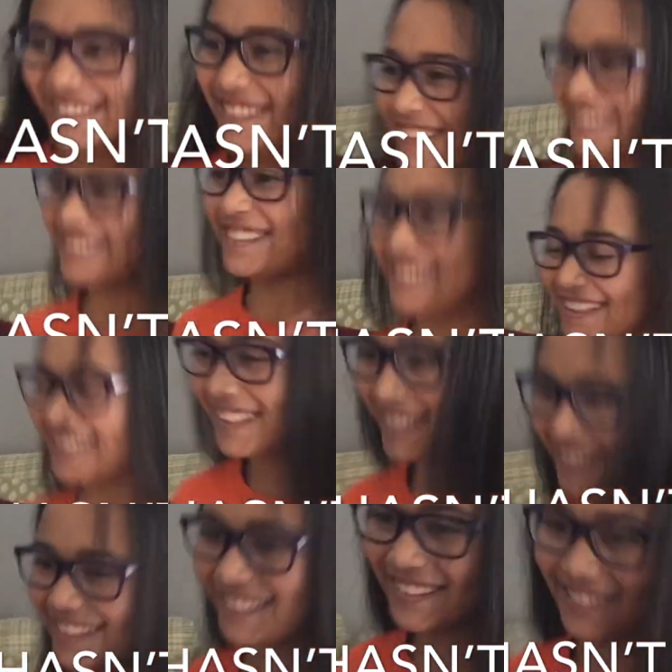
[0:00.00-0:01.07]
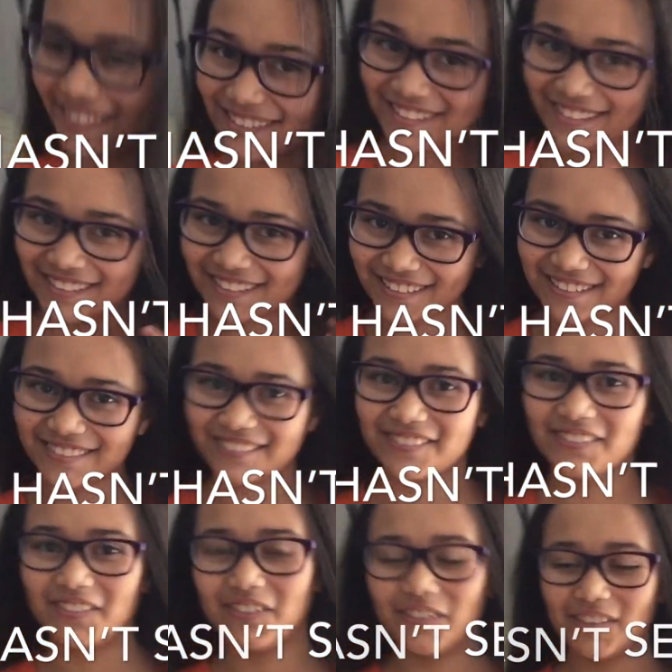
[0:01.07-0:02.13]
gonna put some oil in it after, but
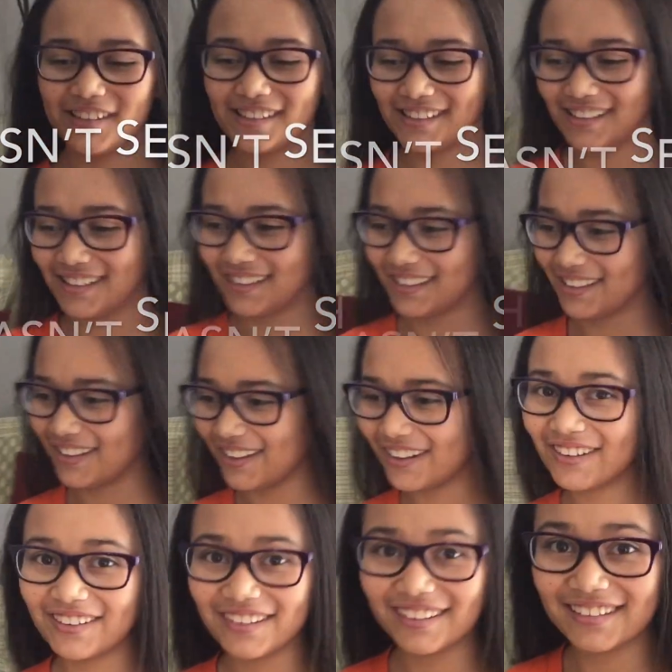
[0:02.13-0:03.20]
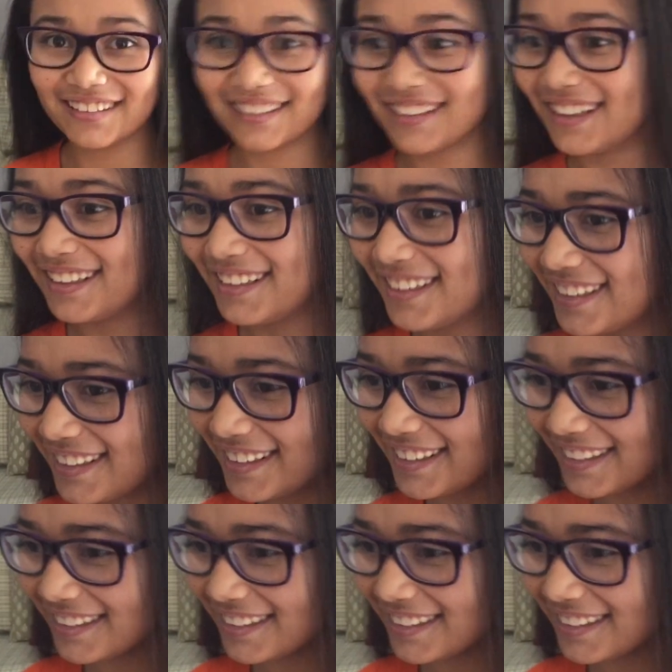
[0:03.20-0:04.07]
this is the finished product. Turn around.